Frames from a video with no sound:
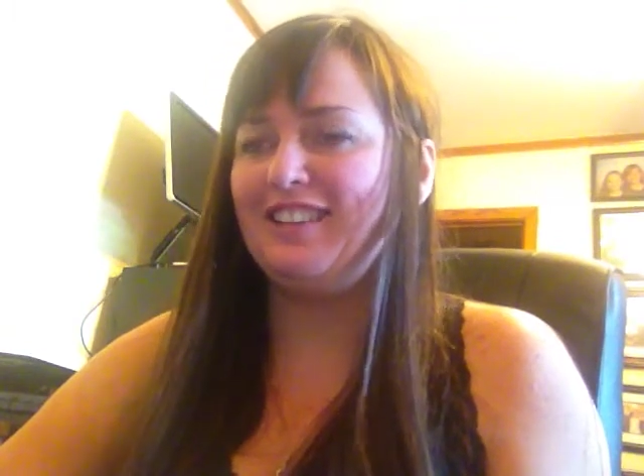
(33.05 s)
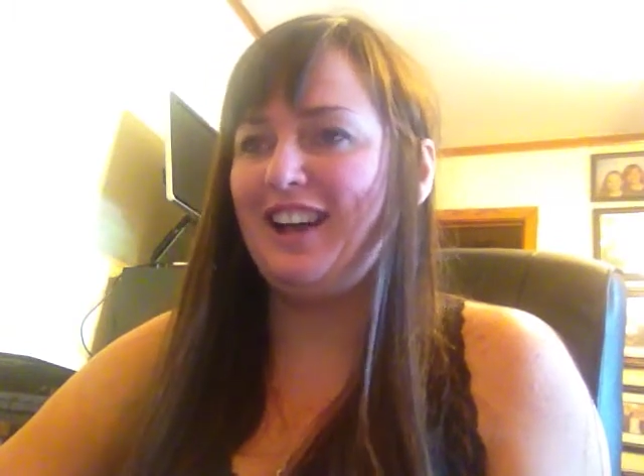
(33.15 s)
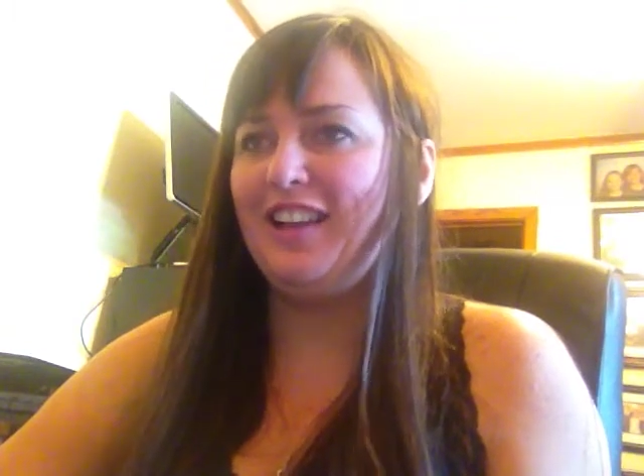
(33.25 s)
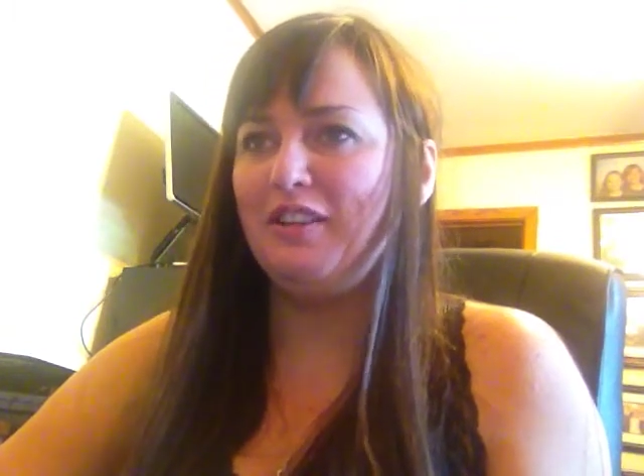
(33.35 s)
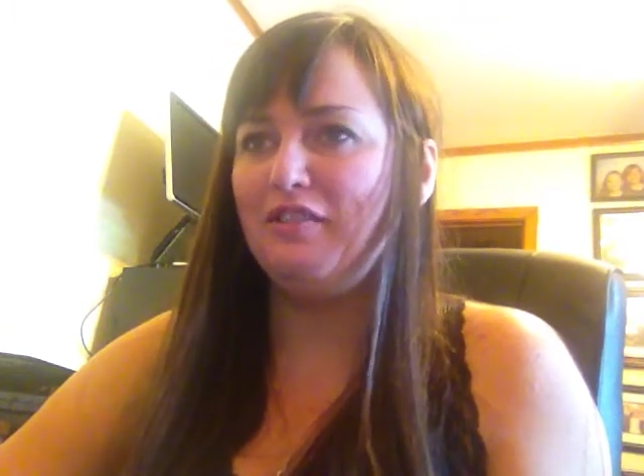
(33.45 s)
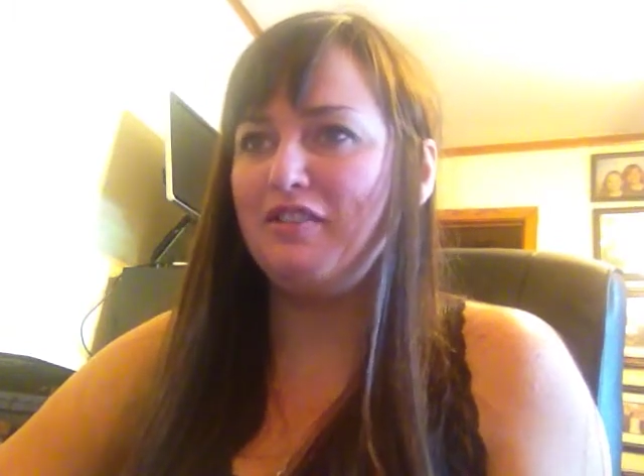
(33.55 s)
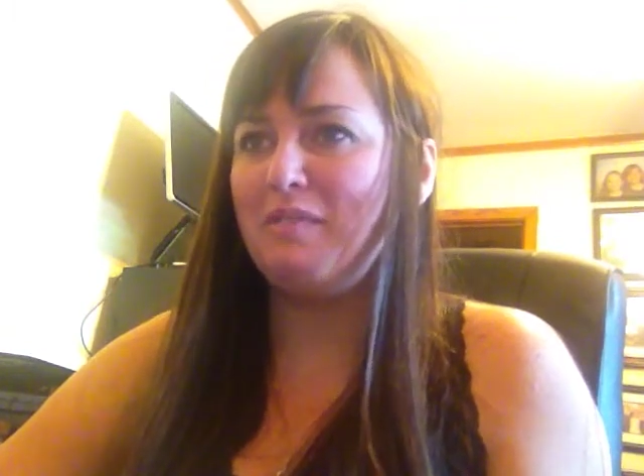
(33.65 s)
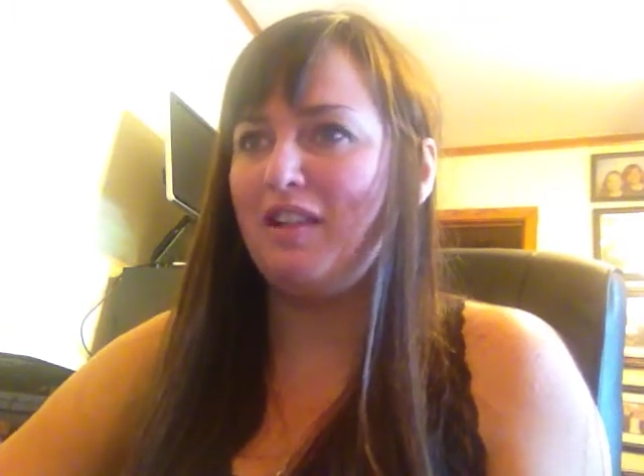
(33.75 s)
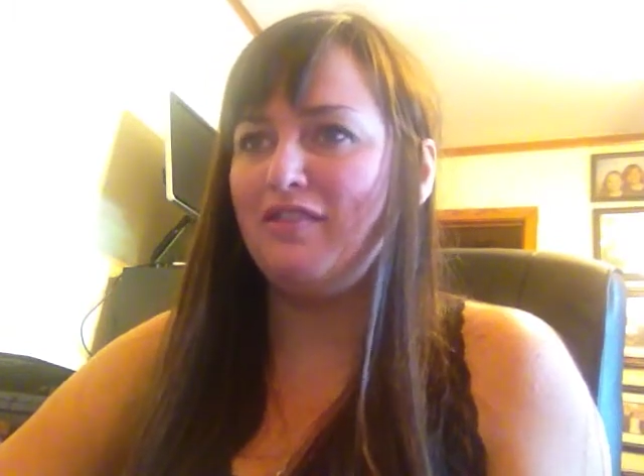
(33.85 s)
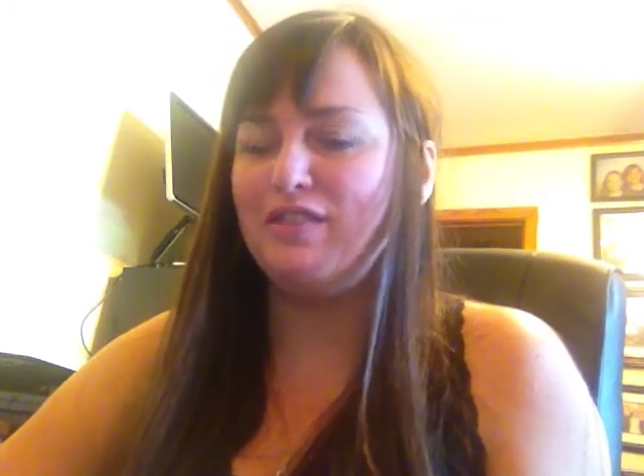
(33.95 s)
I love him.
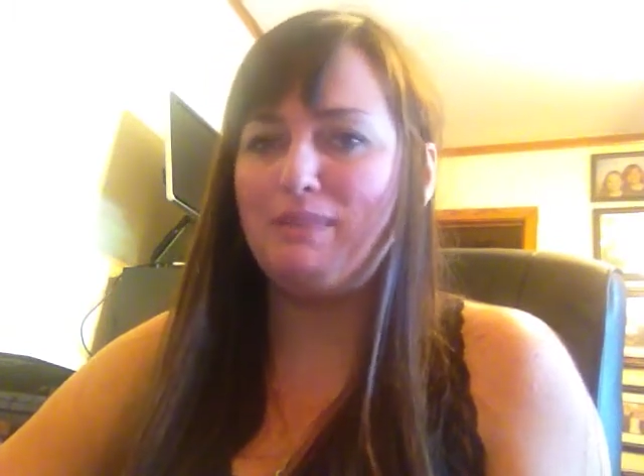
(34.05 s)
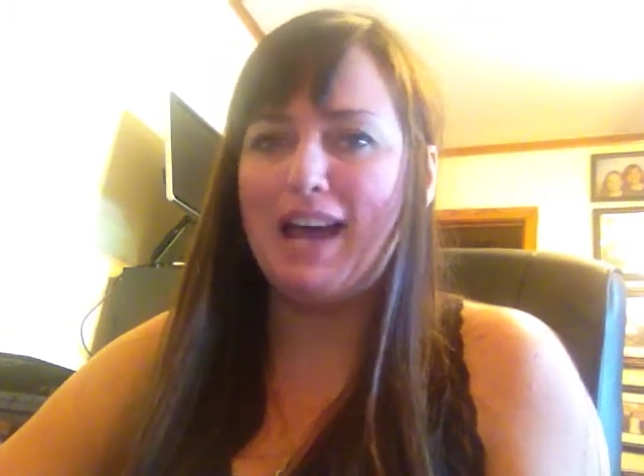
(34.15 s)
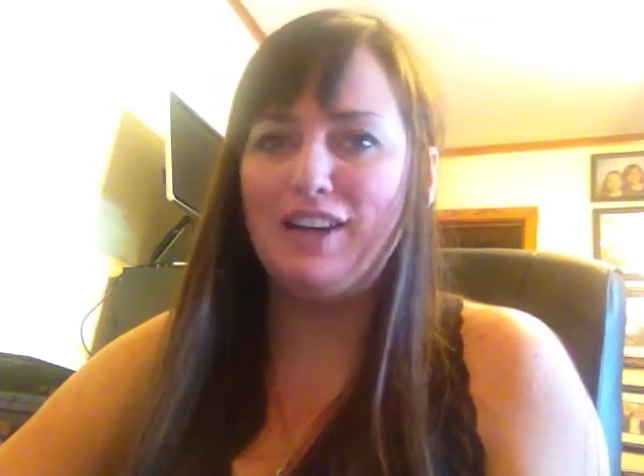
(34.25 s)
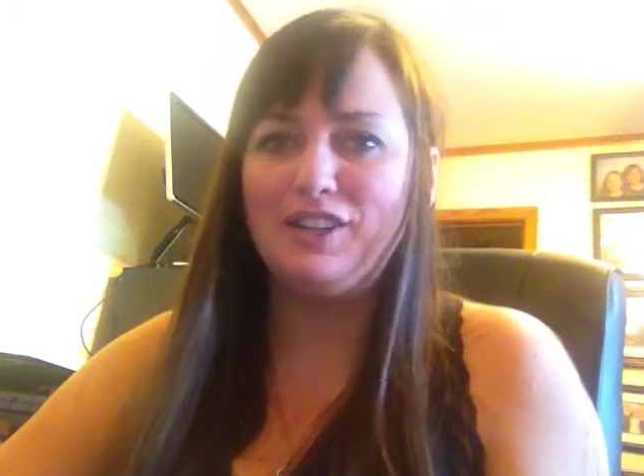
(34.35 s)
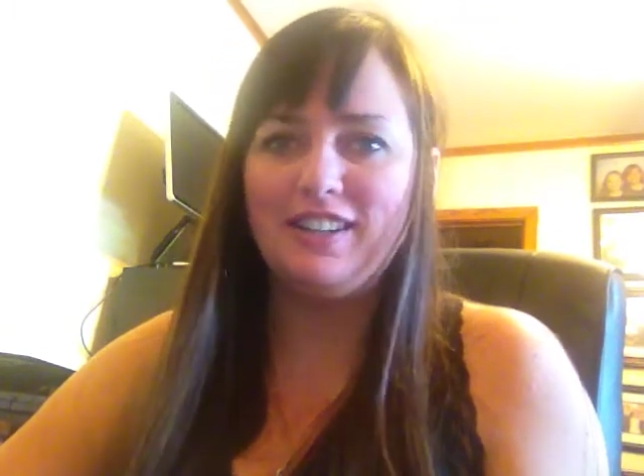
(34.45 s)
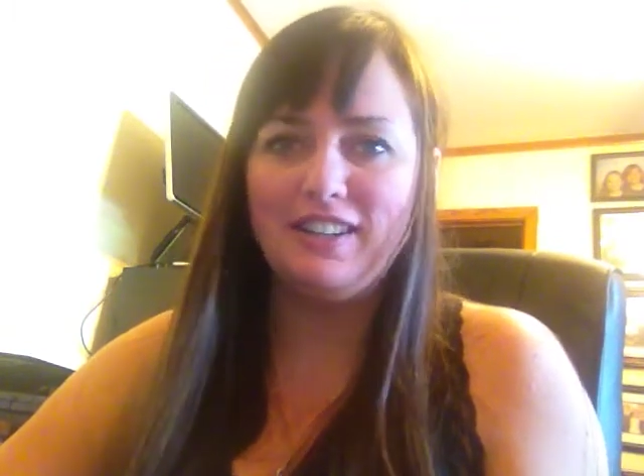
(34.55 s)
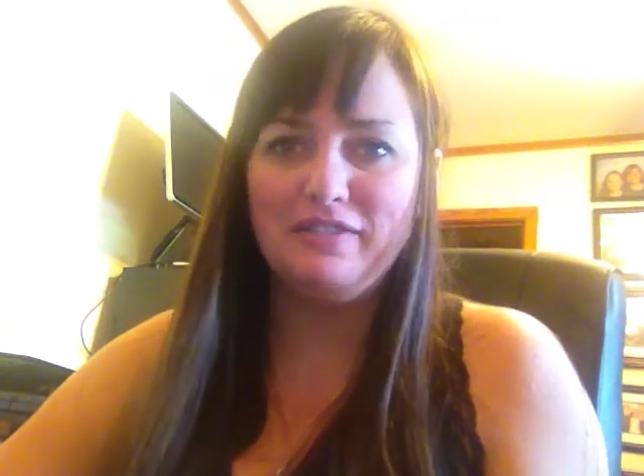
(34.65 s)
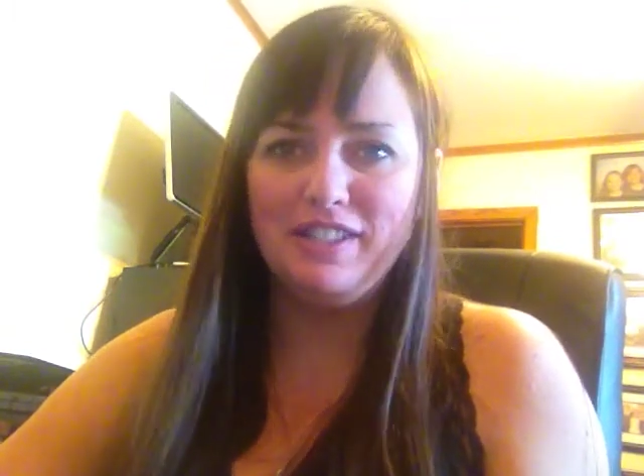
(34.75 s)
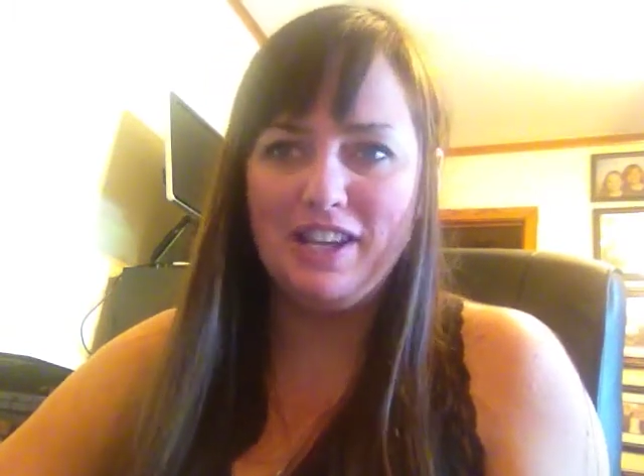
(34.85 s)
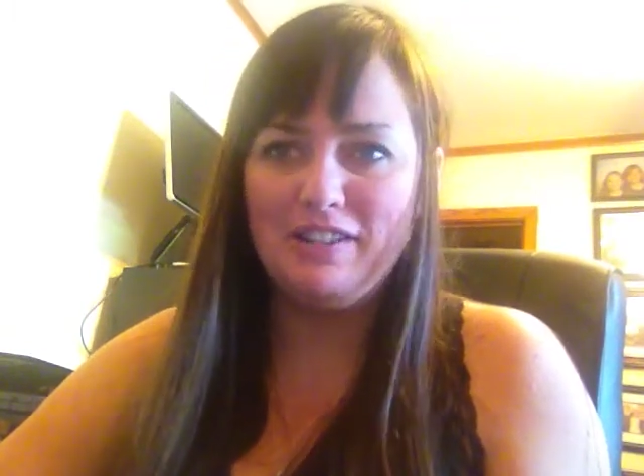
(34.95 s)
I love his passion. I love
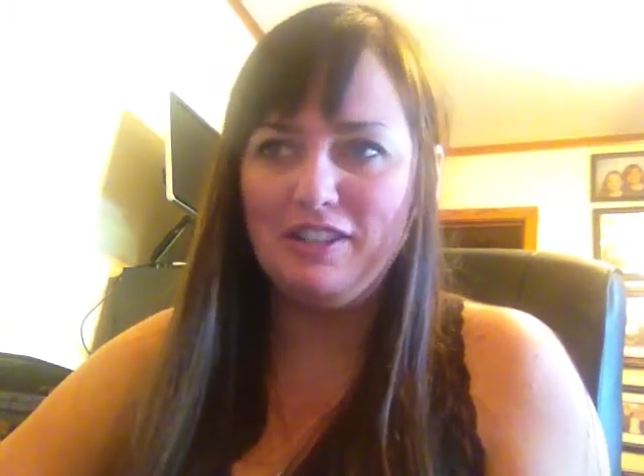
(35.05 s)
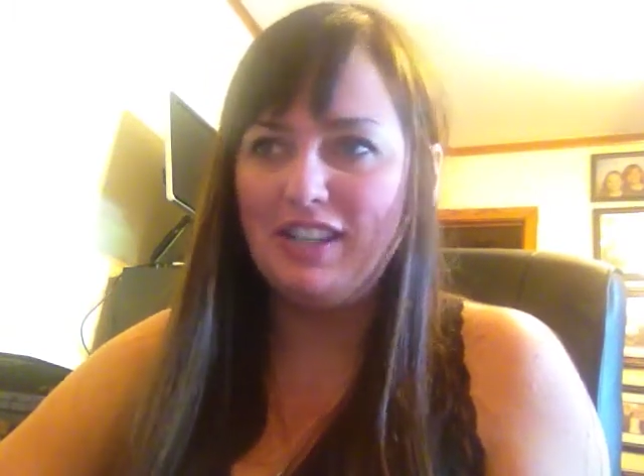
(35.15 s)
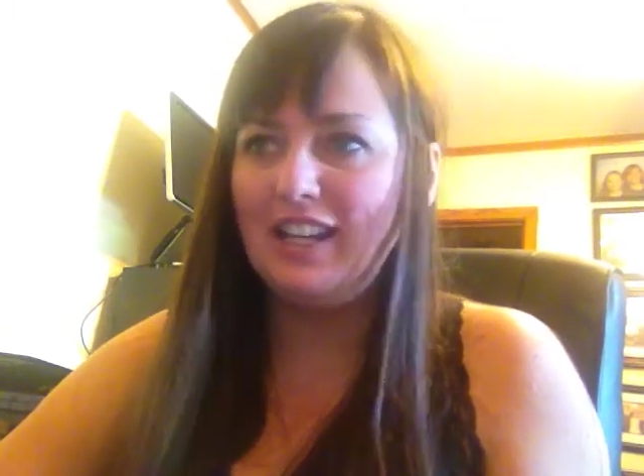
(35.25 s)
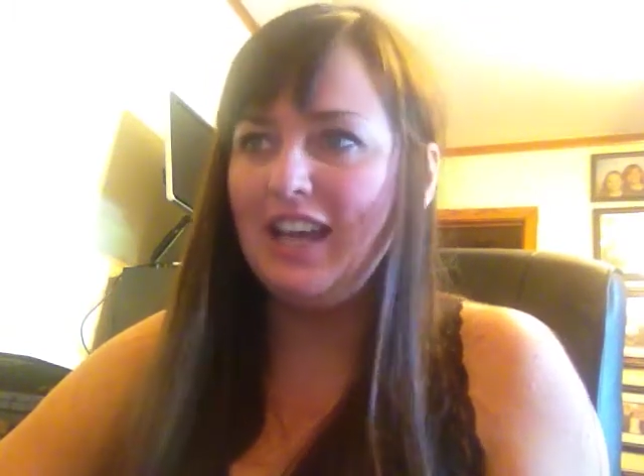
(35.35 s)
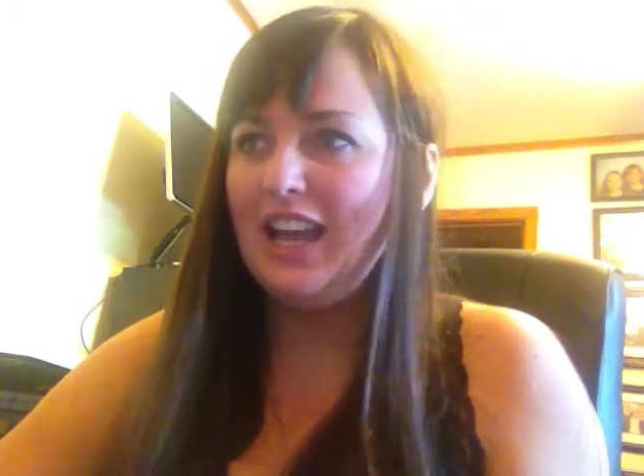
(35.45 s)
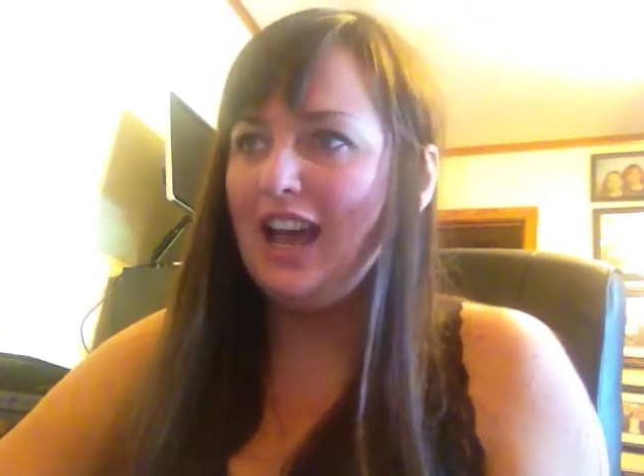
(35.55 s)
his energy.